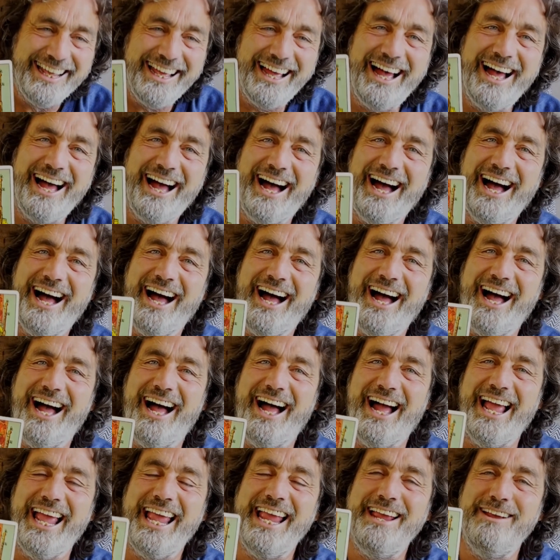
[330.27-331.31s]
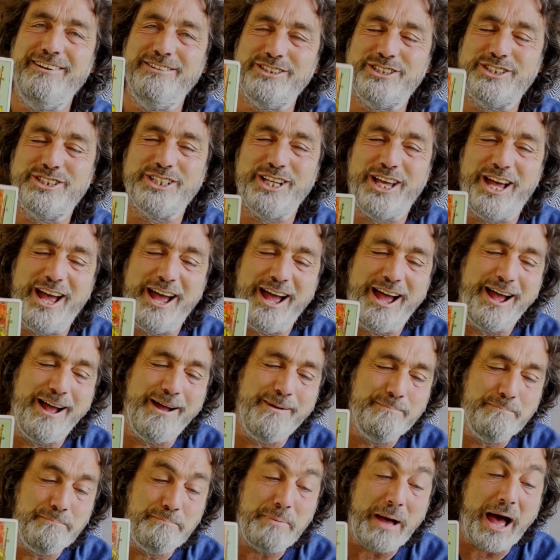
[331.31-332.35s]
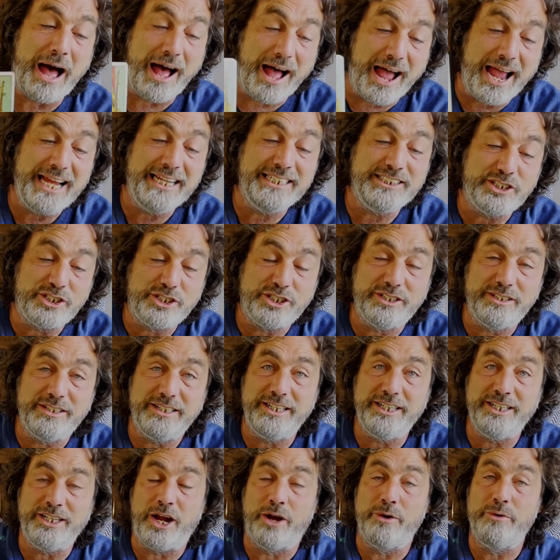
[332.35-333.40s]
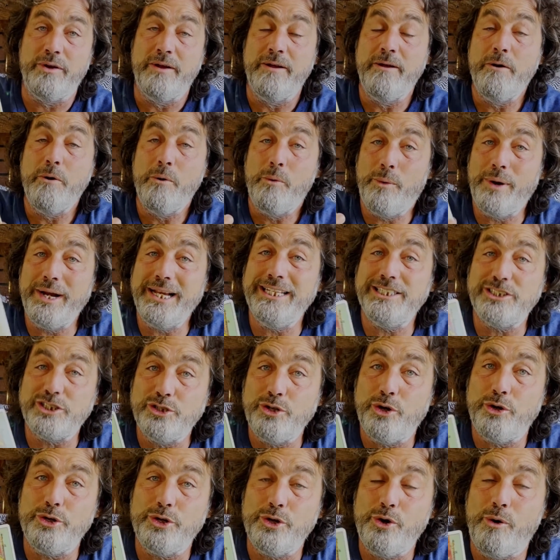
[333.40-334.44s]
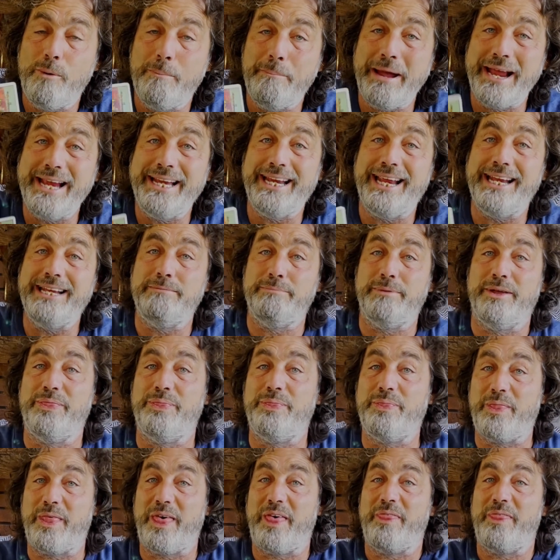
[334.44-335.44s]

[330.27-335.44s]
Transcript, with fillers: uh, it's, um, but it's, you know, when it's not your main element,